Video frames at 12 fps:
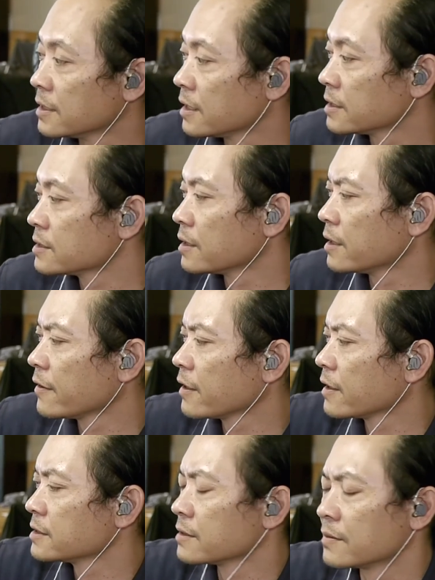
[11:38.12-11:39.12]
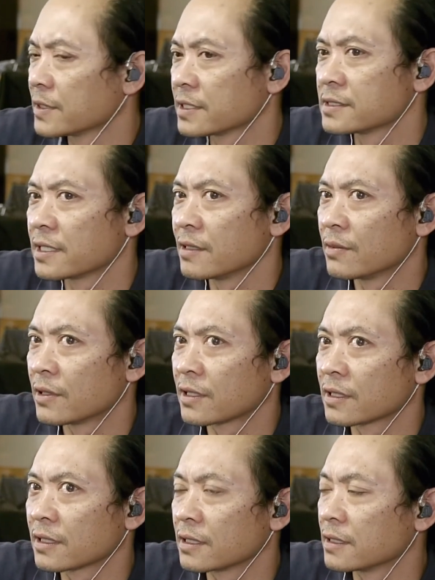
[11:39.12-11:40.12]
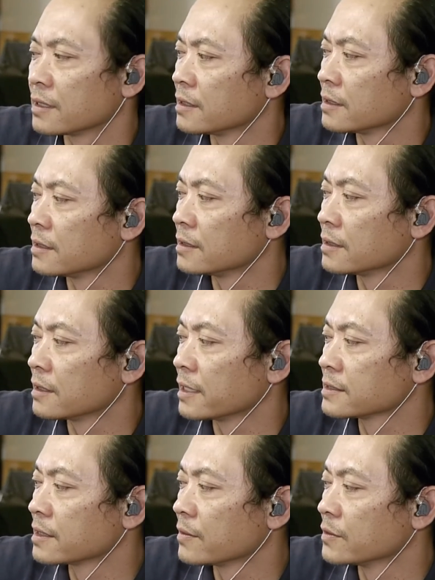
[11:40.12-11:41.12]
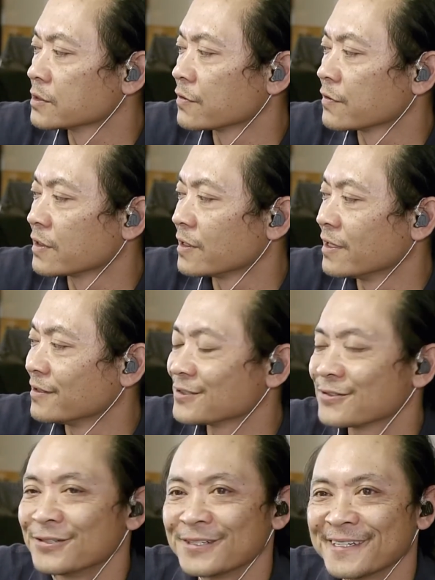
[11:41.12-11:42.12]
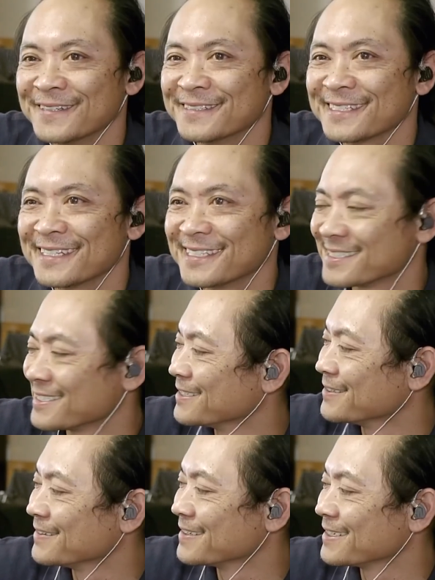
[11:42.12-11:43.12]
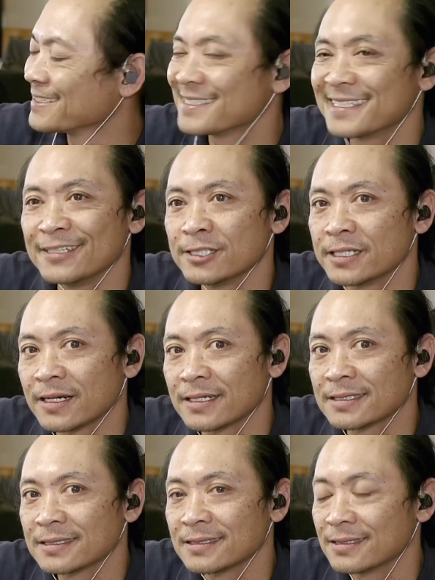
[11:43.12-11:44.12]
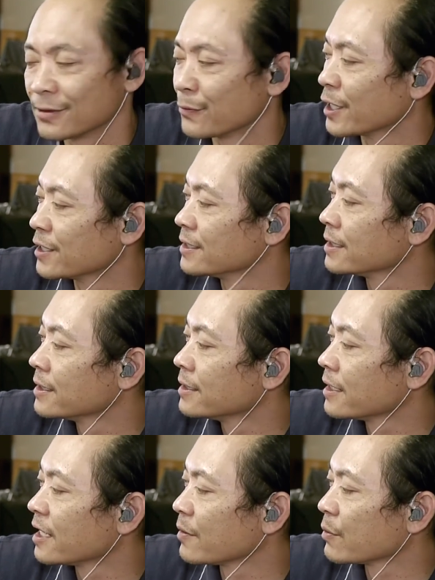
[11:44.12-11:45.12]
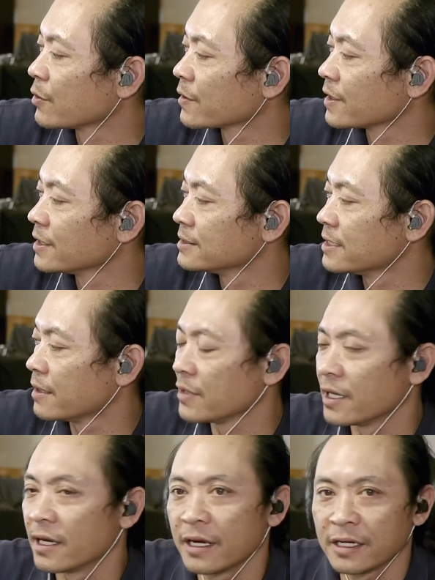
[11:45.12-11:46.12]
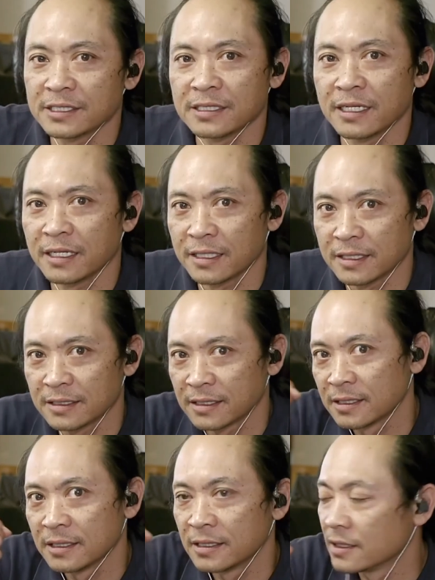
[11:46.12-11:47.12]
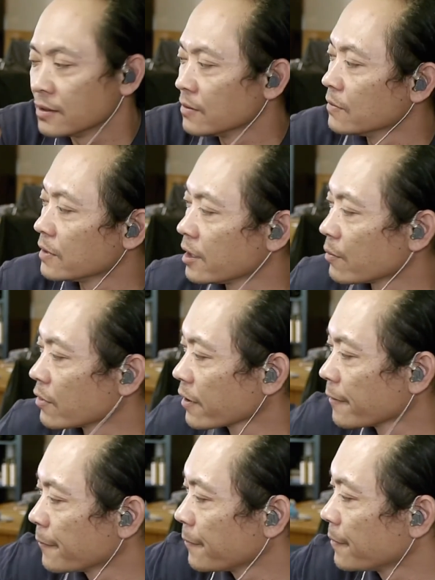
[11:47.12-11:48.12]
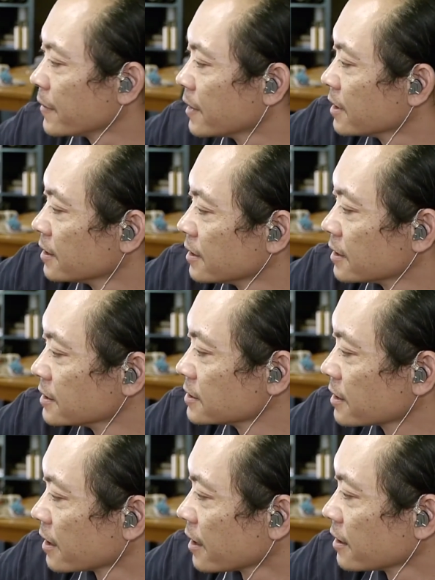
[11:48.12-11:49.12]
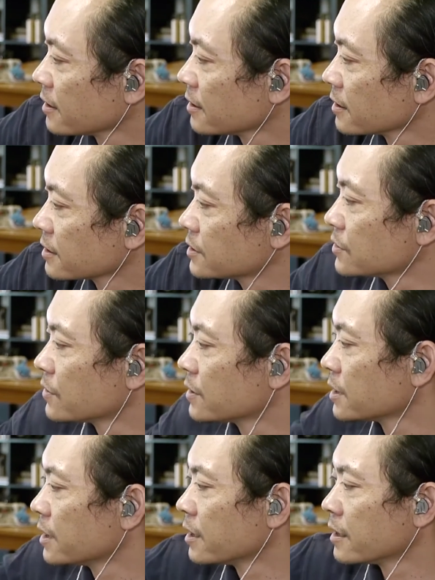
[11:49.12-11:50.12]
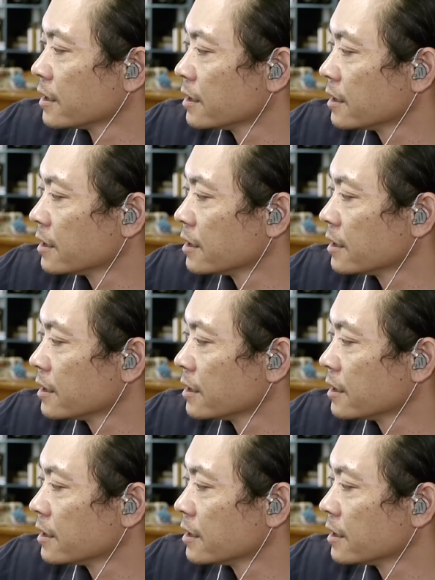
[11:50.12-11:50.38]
I think I saw him at the skate park last time I was over there. It was good. It was good to see him. Good to see you, Terrence. You're the man. Happy birthday, Javier Schnell. What up, brother? This guy extraordinaire.